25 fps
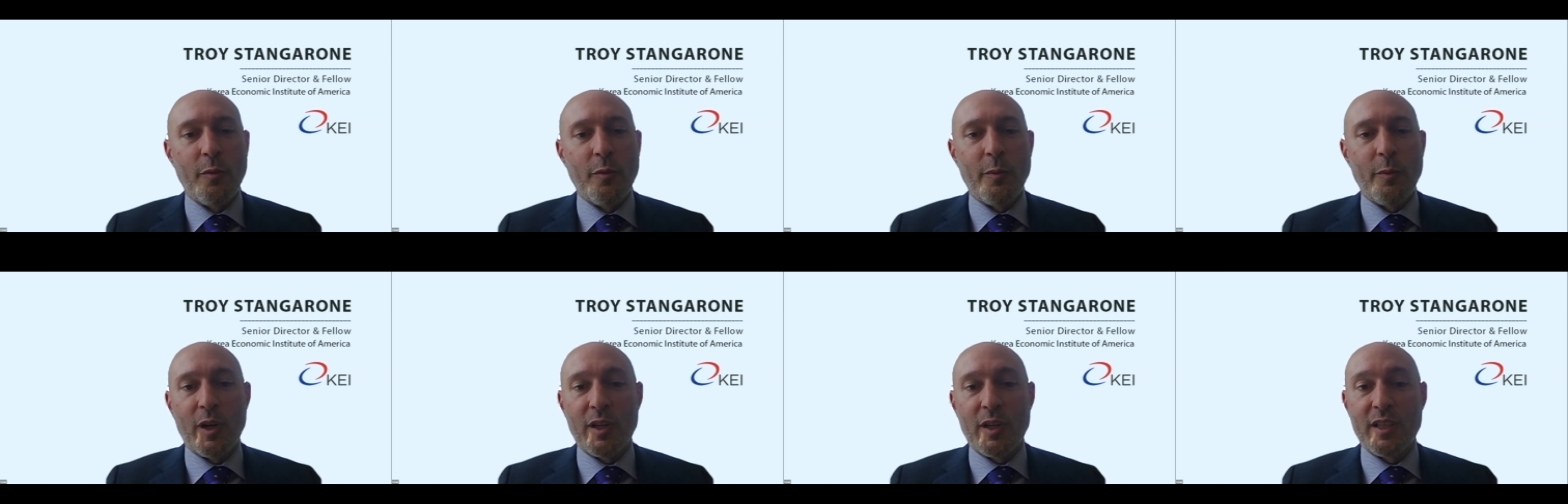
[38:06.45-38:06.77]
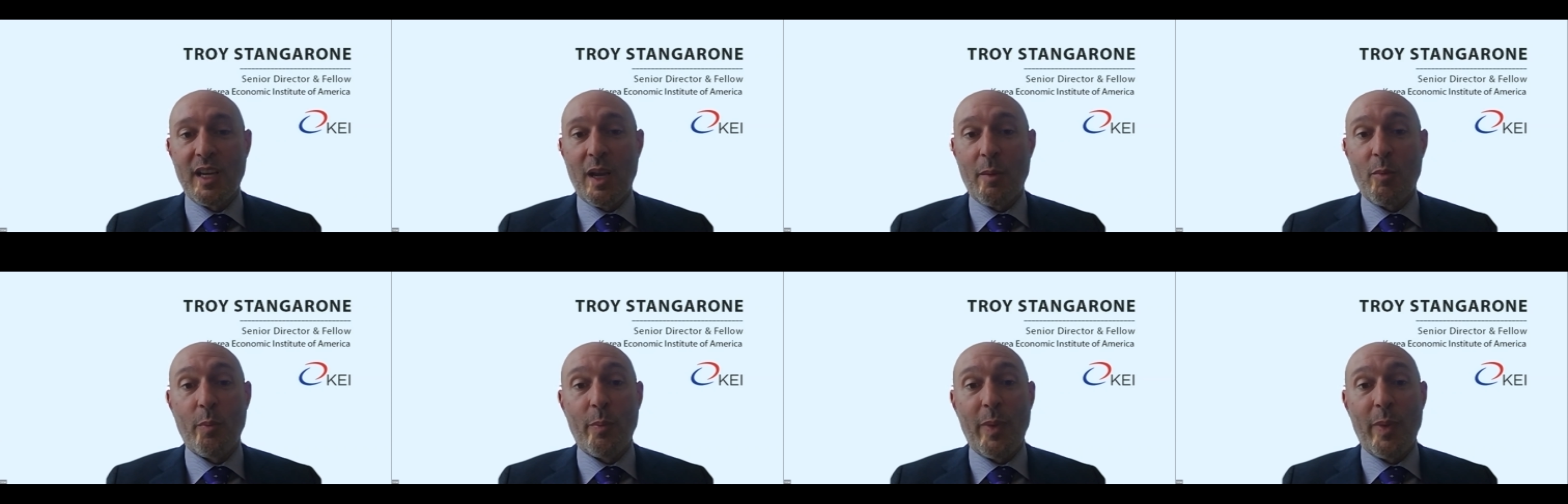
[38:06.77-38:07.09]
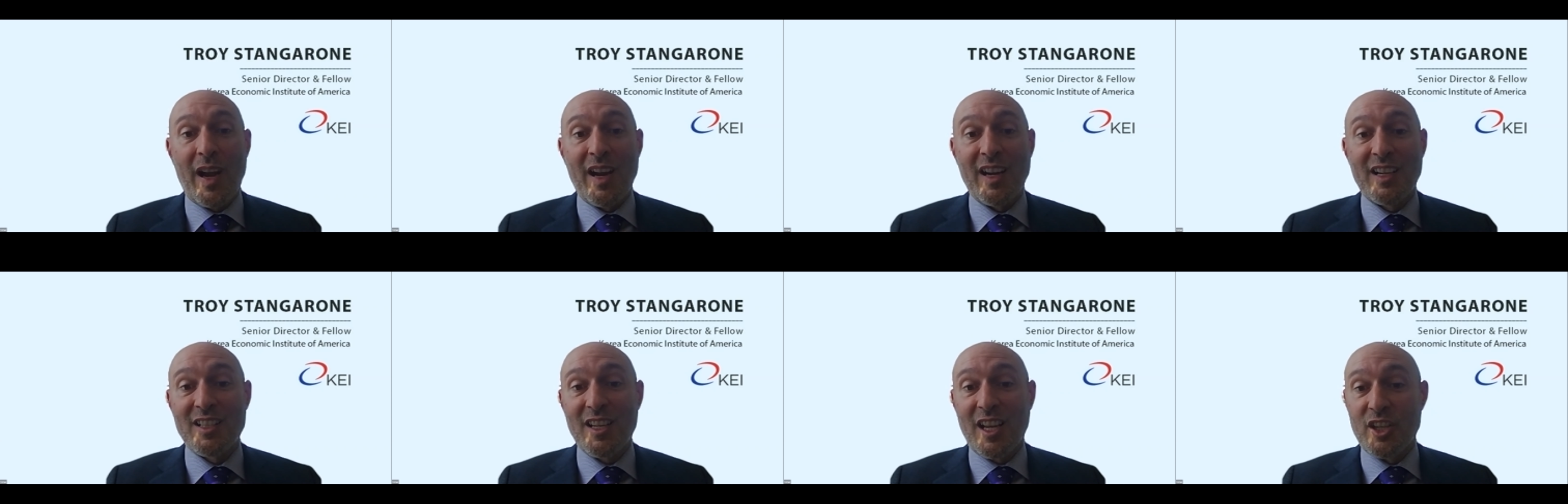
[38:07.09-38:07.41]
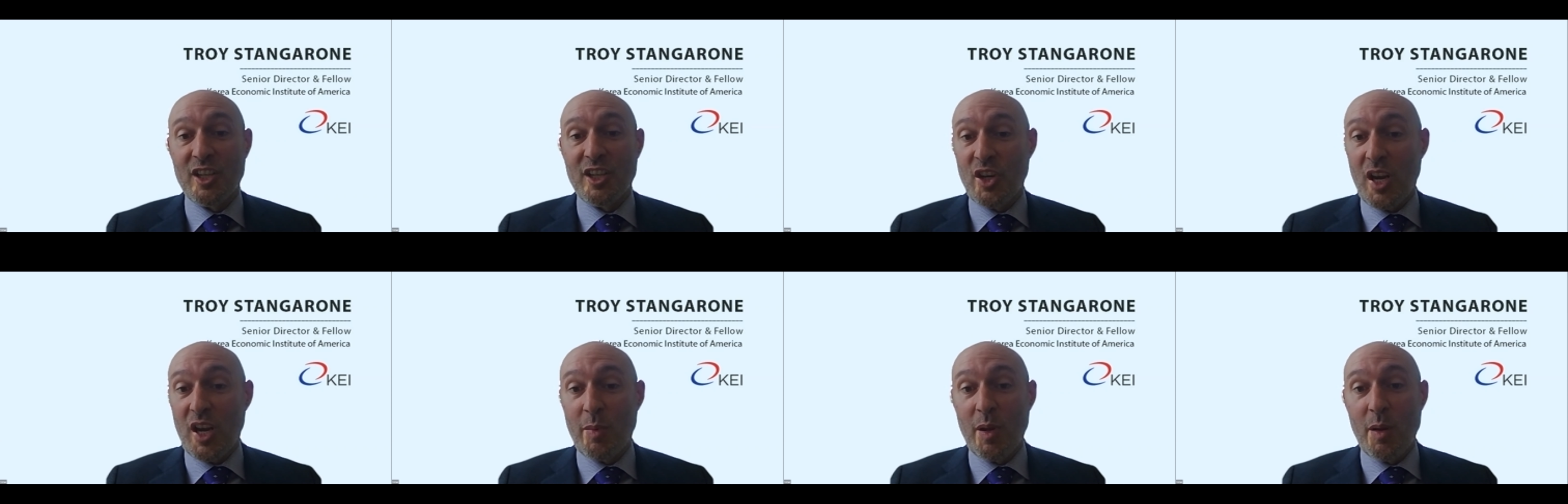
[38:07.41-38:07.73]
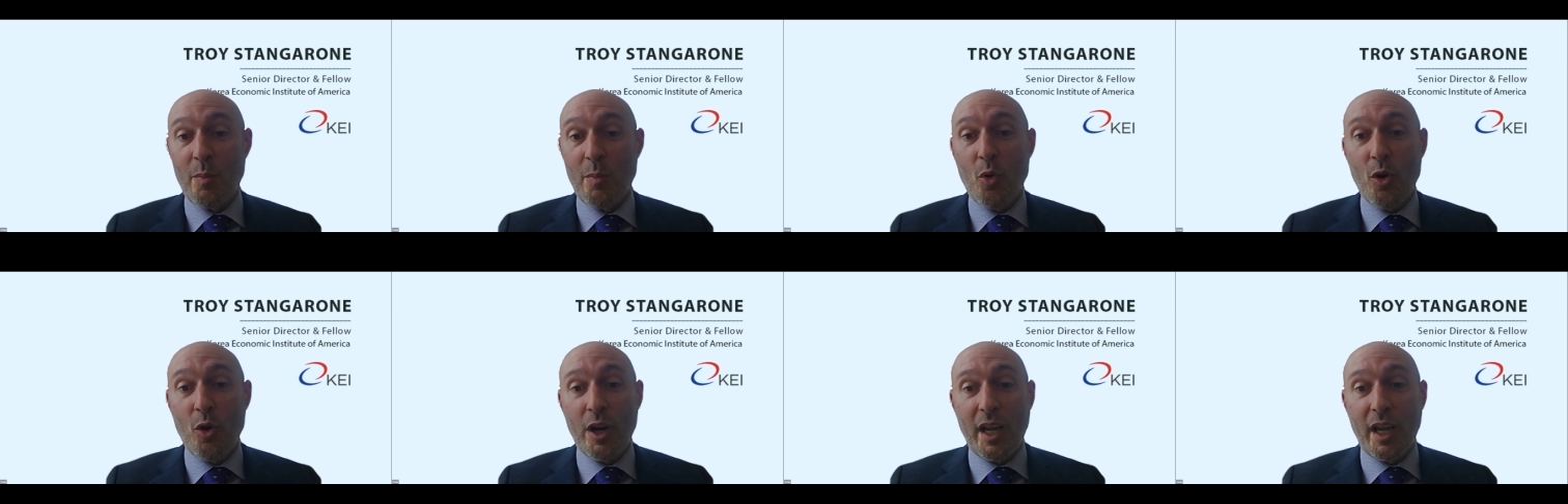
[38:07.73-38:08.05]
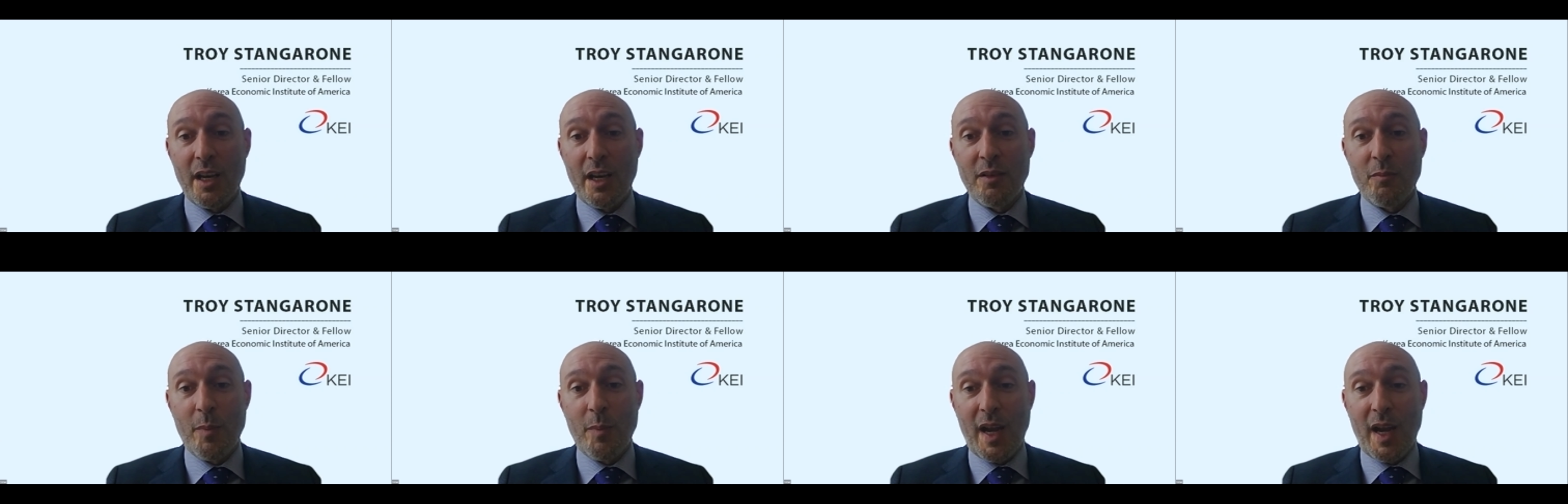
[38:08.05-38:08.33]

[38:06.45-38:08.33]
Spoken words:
for example, banks like JP Morgan,